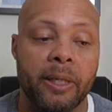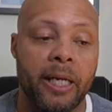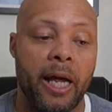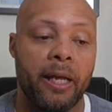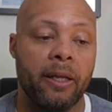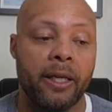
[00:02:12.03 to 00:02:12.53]
And
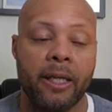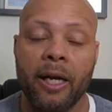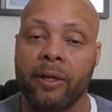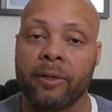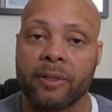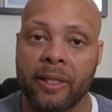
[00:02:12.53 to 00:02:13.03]
I like
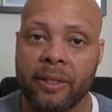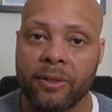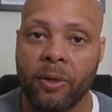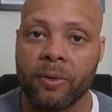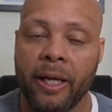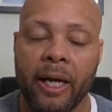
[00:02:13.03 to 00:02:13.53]
how they
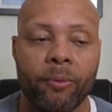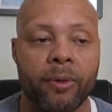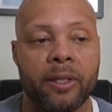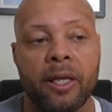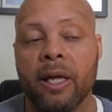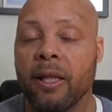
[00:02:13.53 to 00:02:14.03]
showed that
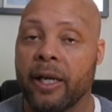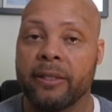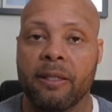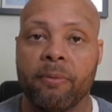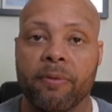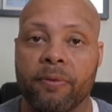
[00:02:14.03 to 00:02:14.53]
with, like I
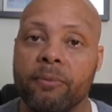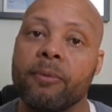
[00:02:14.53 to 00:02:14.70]
said